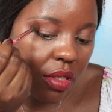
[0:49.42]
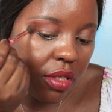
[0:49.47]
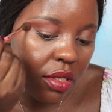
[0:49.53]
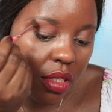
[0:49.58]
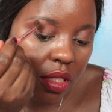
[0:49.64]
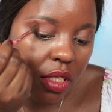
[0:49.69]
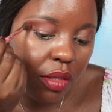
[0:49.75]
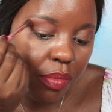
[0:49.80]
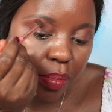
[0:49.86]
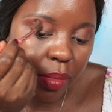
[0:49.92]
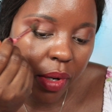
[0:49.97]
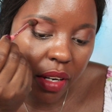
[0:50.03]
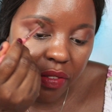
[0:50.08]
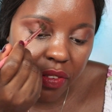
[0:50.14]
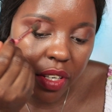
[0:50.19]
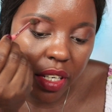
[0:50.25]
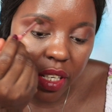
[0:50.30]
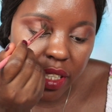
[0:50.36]
just
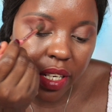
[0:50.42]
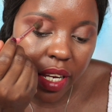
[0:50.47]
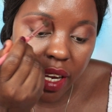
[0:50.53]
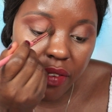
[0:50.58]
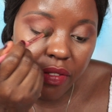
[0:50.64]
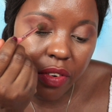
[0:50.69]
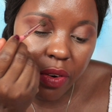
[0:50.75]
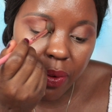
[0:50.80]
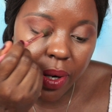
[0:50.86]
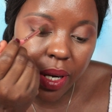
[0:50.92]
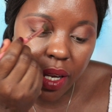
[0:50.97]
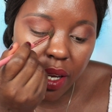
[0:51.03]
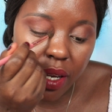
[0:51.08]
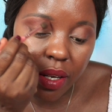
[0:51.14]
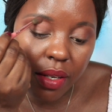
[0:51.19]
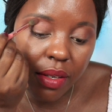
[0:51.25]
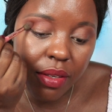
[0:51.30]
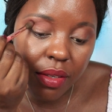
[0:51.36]
buffing it
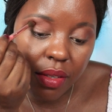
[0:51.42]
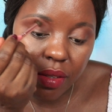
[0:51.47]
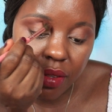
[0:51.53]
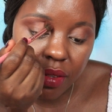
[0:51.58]
everywhere.